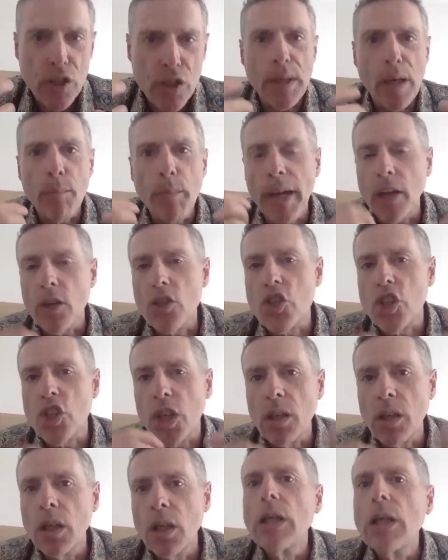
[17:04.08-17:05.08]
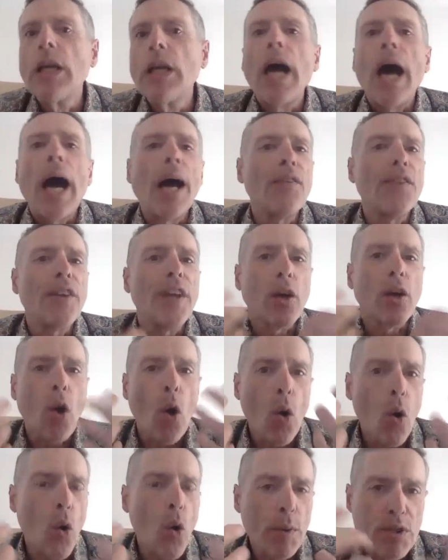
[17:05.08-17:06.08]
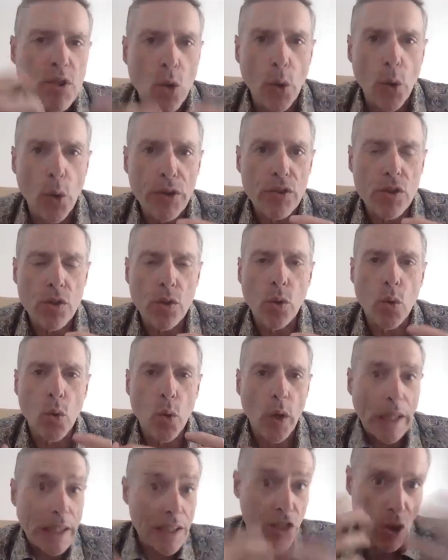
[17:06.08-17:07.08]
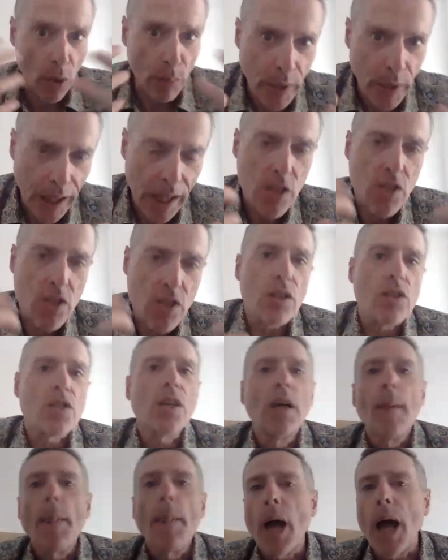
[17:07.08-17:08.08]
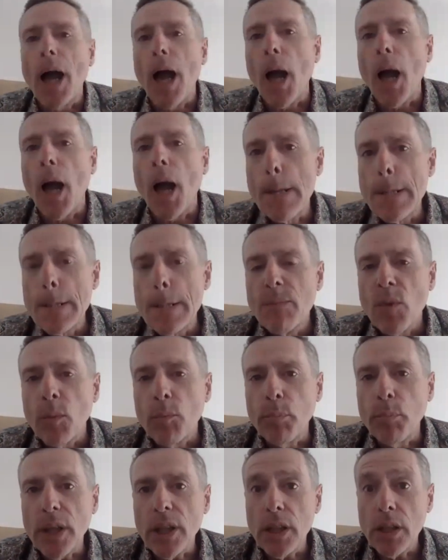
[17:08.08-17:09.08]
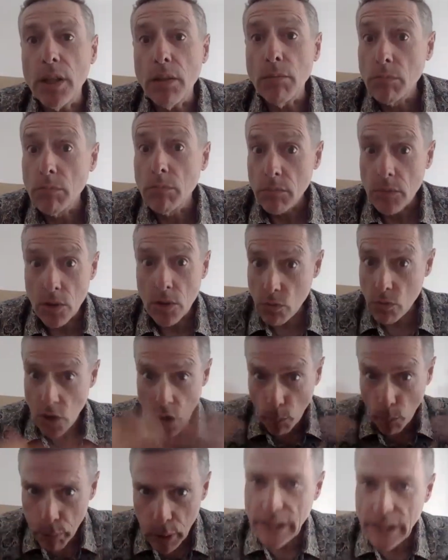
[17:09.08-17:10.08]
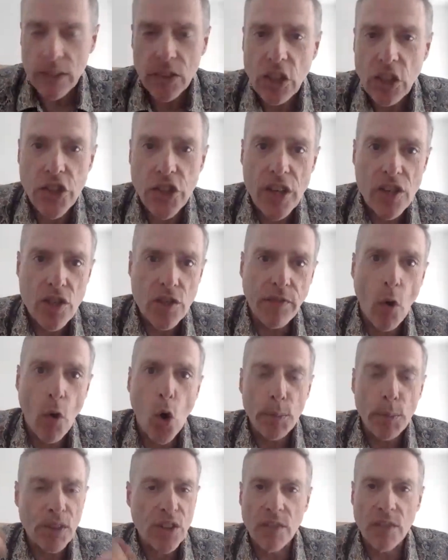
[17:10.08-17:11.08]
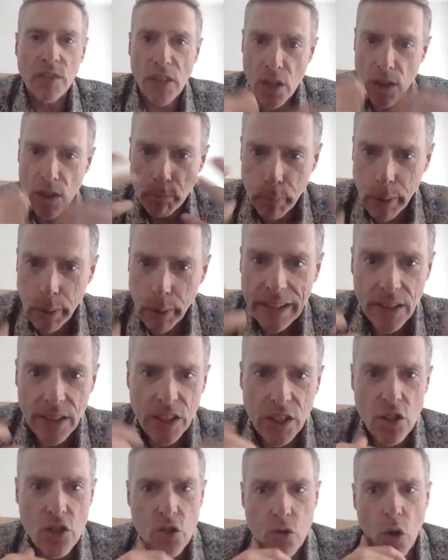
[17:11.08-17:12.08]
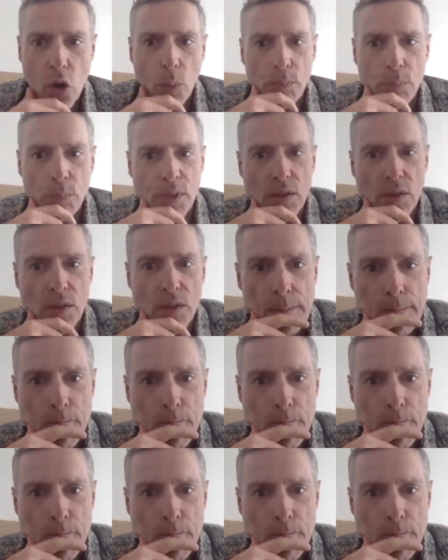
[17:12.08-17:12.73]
be emerging, and they are always going to, in some cases, be completely transformative and completely disruptive.